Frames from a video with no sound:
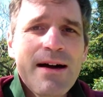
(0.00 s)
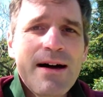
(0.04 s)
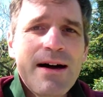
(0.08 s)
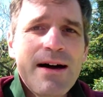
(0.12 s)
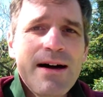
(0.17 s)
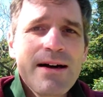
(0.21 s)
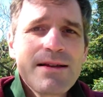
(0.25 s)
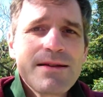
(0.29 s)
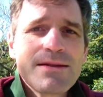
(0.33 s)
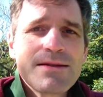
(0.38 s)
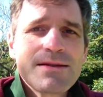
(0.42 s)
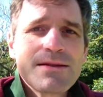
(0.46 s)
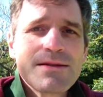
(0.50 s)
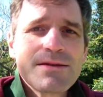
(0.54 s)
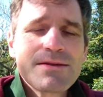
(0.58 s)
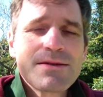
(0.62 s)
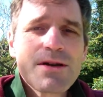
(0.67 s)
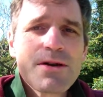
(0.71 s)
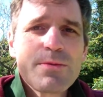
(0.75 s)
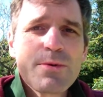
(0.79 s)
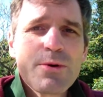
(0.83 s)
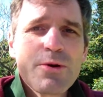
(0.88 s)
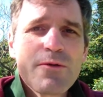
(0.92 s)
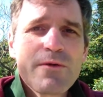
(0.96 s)
Hi, this is
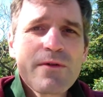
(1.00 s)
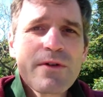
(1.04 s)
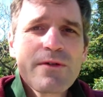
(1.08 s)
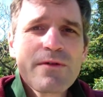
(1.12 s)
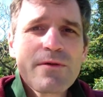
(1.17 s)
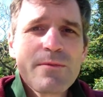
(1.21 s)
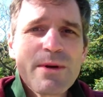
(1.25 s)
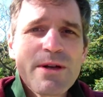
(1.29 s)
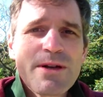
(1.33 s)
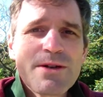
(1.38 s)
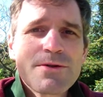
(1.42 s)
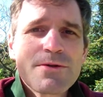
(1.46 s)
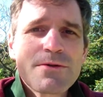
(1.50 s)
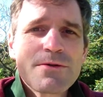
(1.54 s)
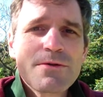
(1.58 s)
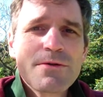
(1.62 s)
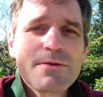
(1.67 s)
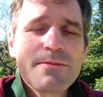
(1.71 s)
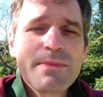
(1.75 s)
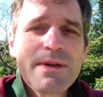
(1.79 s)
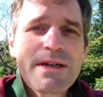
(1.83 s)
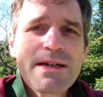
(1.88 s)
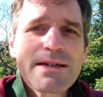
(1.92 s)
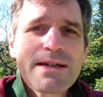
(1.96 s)
Toby from
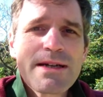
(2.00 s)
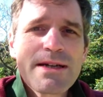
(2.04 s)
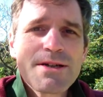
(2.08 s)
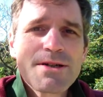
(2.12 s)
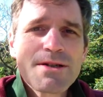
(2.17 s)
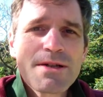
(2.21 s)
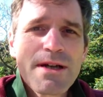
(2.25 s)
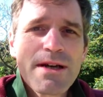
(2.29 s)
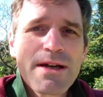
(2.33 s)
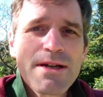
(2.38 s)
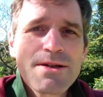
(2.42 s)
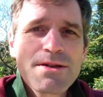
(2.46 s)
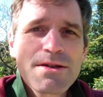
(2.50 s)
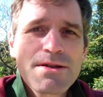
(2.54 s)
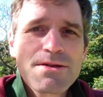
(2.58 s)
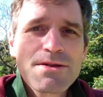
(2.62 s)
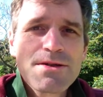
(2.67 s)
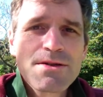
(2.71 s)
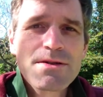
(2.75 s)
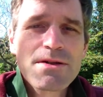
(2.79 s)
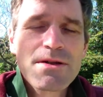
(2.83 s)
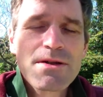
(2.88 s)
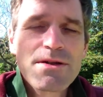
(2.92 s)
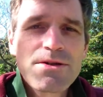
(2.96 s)
Integral Meditation Asia,
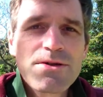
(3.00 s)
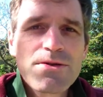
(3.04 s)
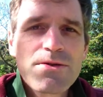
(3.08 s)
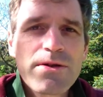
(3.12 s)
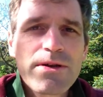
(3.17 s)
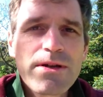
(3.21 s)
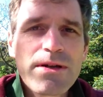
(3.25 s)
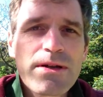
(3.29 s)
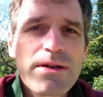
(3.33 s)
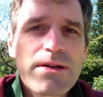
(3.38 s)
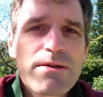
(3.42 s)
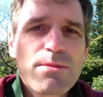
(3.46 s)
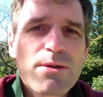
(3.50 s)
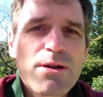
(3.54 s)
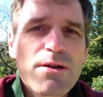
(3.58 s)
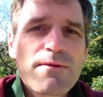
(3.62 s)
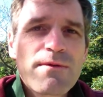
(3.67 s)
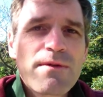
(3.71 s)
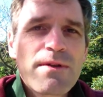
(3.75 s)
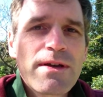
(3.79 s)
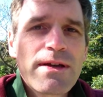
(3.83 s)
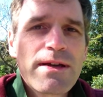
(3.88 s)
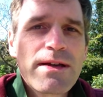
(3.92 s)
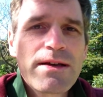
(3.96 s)
just enjoying a little bit
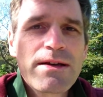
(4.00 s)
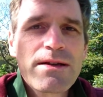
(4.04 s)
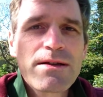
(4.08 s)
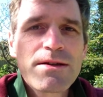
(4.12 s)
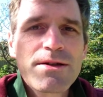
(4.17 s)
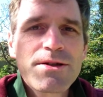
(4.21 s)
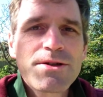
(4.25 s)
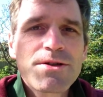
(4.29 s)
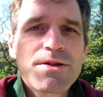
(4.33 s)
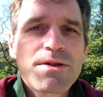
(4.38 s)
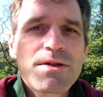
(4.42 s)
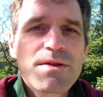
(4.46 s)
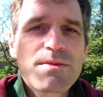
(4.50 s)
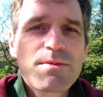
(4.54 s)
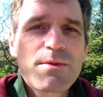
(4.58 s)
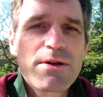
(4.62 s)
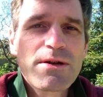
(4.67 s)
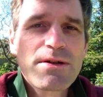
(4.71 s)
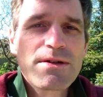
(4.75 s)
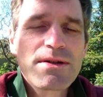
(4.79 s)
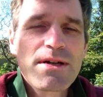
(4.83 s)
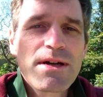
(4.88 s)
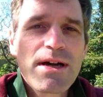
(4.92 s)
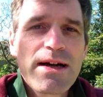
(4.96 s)
of the English
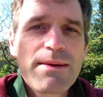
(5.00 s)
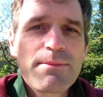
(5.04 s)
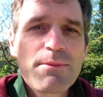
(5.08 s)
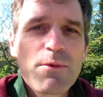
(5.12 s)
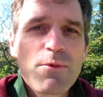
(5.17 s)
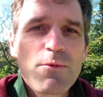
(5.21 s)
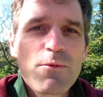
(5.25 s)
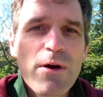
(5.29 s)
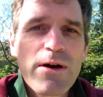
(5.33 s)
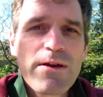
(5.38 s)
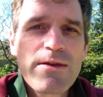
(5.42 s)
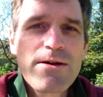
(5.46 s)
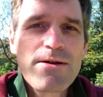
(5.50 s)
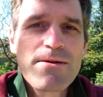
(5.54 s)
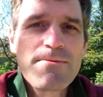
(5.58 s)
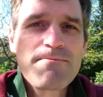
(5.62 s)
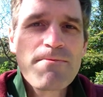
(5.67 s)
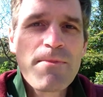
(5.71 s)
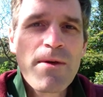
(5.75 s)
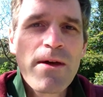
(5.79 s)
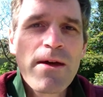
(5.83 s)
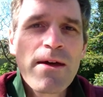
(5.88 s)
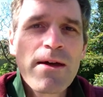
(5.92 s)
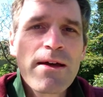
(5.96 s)
springtime weather.
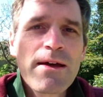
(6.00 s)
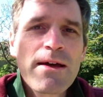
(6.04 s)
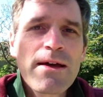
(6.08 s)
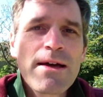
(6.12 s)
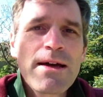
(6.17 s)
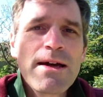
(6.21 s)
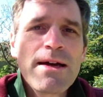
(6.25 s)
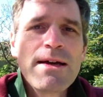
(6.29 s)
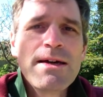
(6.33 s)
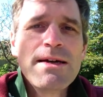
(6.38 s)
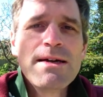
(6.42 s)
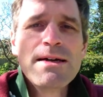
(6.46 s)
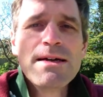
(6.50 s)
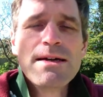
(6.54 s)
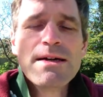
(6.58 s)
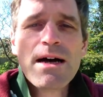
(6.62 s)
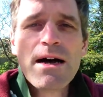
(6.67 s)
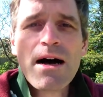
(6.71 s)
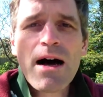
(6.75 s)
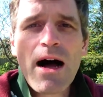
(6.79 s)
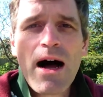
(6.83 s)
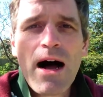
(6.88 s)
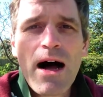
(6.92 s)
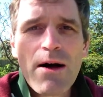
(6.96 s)

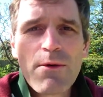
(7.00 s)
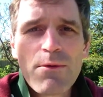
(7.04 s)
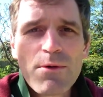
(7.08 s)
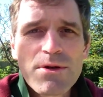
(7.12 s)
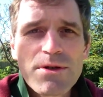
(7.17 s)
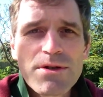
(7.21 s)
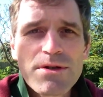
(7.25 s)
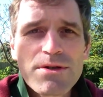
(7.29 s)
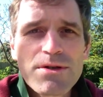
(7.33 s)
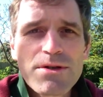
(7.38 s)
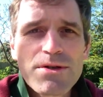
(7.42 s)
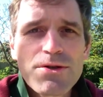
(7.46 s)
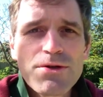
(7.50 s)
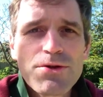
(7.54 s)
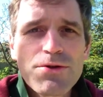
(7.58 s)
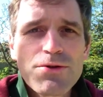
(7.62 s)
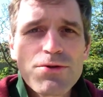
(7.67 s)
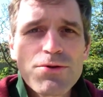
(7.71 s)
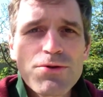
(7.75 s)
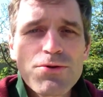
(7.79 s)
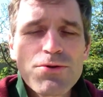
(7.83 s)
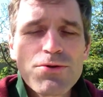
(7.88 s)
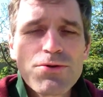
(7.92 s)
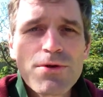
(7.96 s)
I want
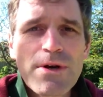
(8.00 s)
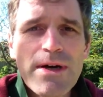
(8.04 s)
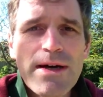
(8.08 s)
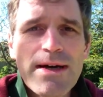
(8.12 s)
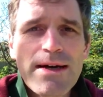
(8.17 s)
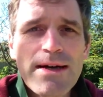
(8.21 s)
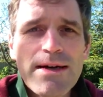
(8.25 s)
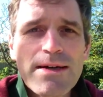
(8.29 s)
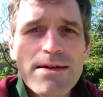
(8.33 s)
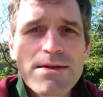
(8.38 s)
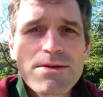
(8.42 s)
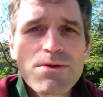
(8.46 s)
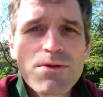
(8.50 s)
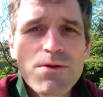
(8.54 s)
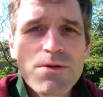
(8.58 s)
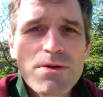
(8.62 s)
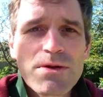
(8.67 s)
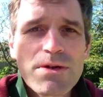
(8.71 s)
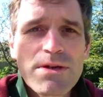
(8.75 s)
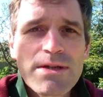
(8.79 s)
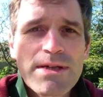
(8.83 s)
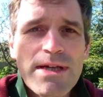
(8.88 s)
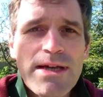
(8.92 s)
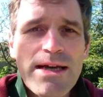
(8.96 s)
to
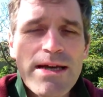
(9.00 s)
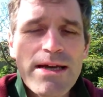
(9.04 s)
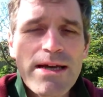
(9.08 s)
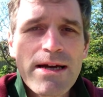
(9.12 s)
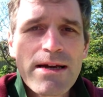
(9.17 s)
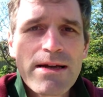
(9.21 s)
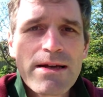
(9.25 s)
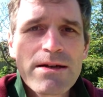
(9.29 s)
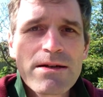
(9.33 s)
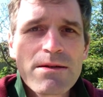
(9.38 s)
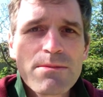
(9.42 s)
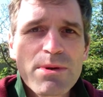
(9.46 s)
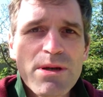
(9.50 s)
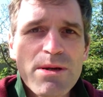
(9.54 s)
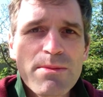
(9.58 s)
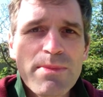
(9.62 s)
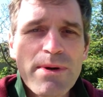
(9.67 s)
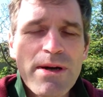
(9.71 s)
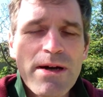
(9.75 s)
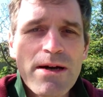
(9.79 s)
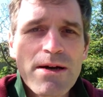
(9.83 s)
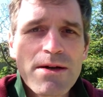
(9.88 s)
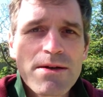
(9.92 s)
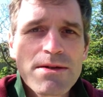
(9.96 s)
talk today a little bit
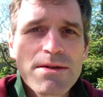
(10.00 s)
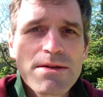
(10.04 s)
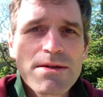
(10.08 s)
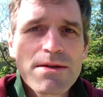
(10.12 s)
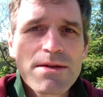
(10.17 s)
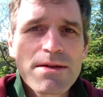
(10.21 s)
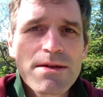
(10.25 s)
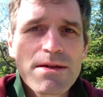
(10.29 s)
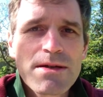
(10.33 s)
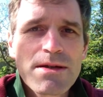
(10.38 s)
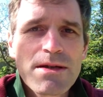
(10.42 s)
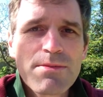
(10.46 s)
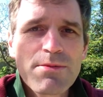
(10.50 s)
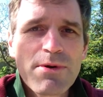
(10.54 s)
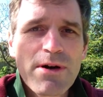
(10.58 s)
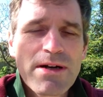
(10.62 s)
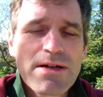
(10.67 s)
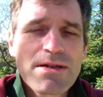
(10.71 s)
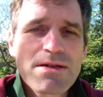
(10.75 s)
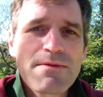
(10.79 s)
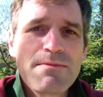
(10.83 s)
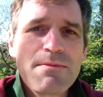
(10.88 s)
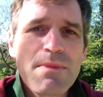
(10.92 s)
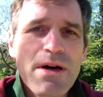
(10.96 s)
about the
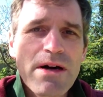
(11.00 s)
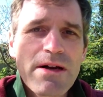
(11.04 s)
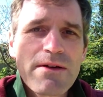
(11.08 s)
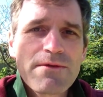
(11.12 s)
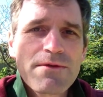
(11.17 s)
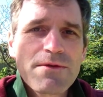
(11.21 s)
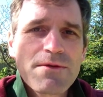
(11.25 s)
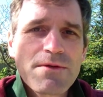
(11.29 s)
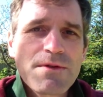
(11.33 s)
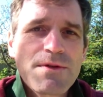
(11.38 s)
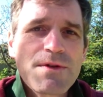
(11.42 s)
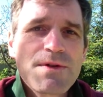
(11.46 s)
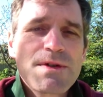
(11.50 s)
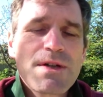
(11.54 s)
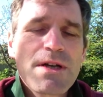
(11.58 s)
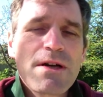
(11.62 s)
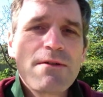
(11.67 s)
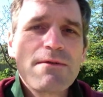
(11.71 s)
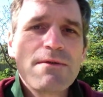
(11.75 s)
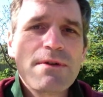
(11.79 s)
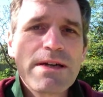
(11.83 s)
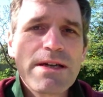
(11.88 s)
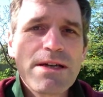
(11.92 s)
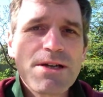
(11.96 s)
practice of mindful
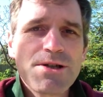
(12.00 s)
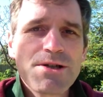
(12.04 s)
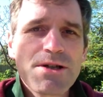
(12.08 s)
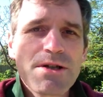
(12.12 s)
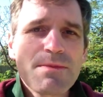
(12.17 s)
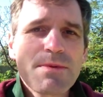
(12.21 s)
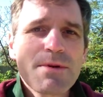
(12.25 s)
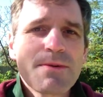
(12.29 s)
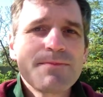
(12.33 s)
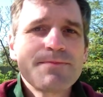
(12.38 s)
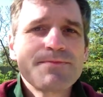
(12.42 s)
self-leadership.